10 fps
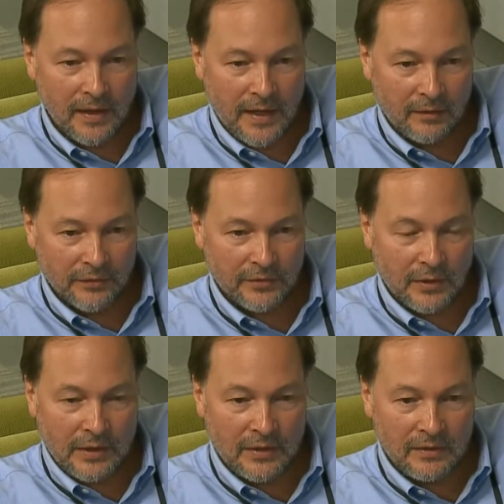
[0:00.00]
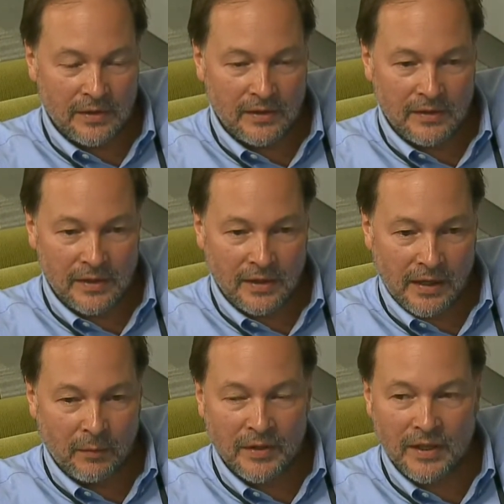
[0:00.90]
and also, the, the, the,
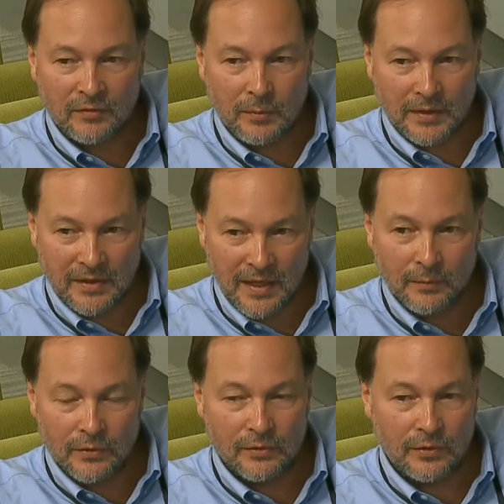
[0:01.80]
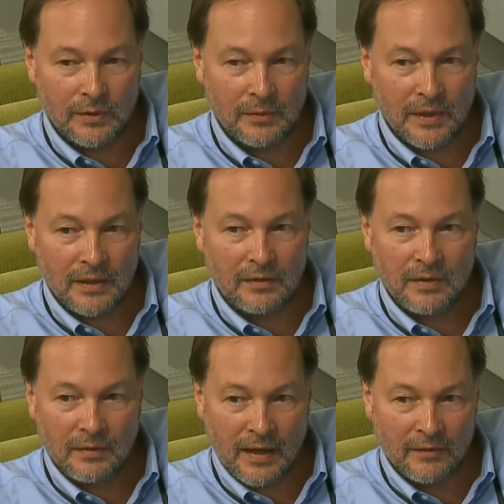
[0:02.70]
I wanted to ask you about Cameroon.
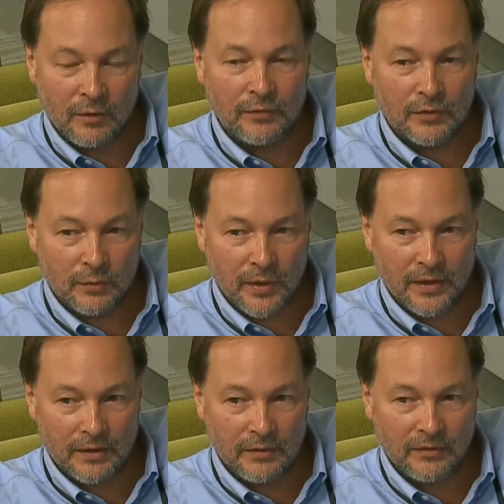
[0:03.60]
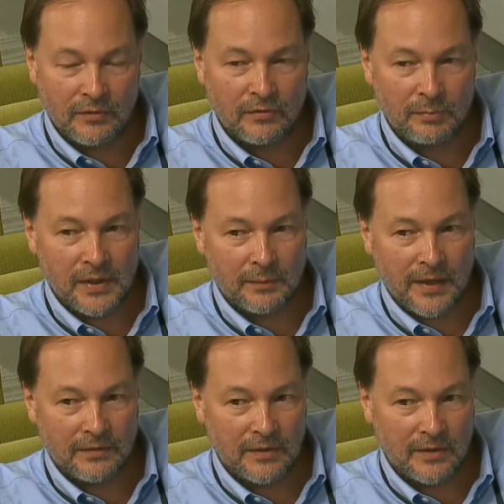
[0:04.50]
I don't know if you're aware, as you speak
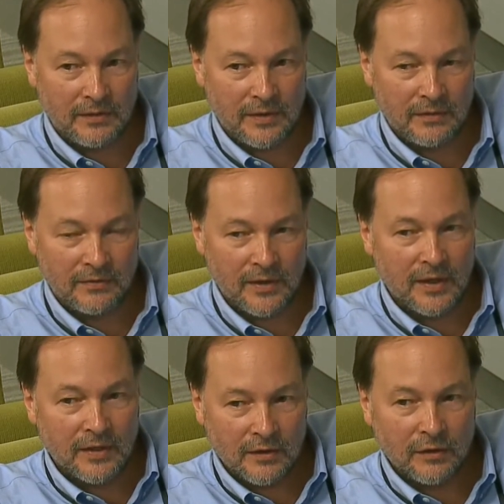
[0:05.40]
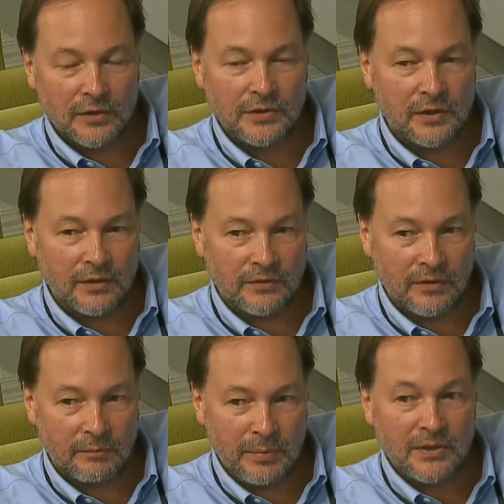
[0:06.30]
about the, these clergy, there's
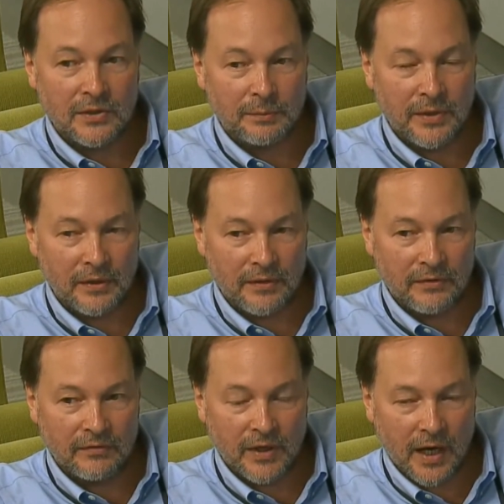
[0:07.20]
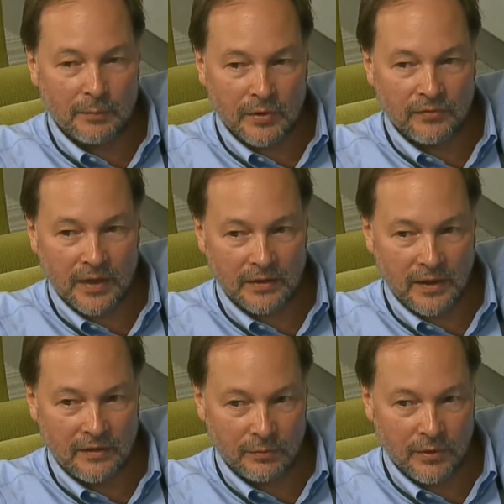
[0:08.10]
a bishop there. There's a very high profile
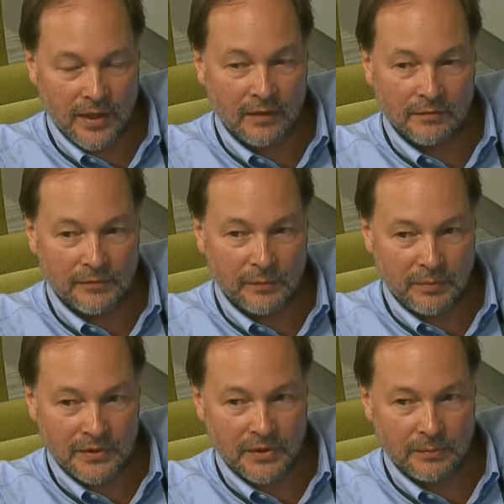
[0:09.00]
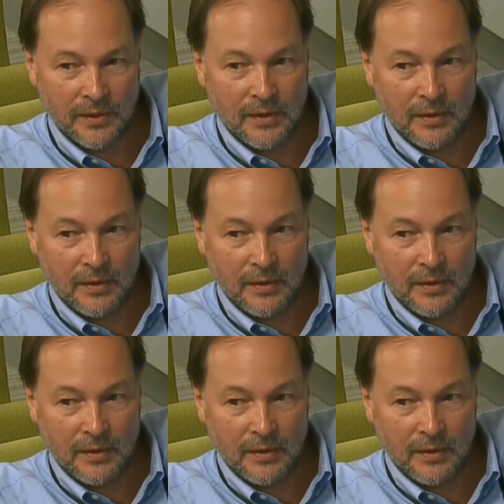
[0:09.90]
case where an Anglophone bishop